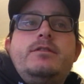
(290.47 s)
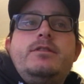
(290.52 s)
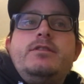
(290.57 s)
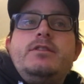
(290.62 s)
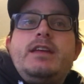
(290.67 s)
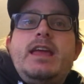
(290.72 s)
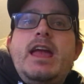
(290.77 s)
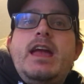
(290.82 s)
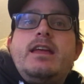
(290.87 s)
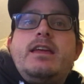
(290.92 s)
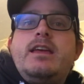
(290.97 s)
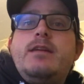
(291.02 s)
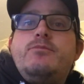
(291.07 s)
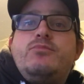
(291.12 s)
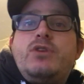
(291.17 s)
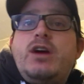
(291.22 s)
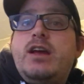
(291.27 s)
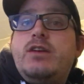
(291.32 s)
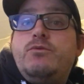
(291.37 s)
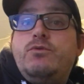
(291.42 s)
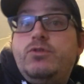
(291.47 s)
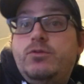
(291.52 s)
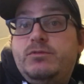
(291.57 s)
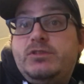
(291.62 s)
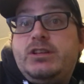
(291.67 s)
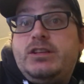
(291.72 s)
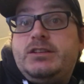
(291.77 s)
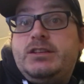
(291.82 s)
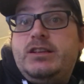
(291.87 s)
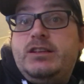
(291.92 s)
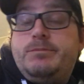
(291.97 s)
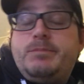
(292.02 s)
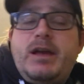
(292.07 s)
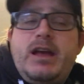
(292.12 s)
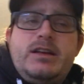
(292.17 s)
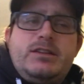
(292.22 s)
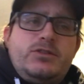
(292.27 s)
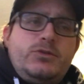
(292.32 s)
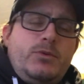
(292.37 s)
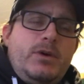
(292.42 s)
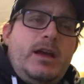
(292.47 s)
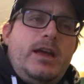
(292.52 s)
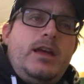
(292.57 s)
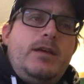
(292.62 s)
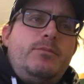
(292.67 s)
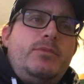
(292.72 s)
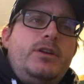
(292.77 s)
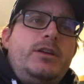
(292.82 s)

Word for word: You can't get Brian Williams because he's passed away,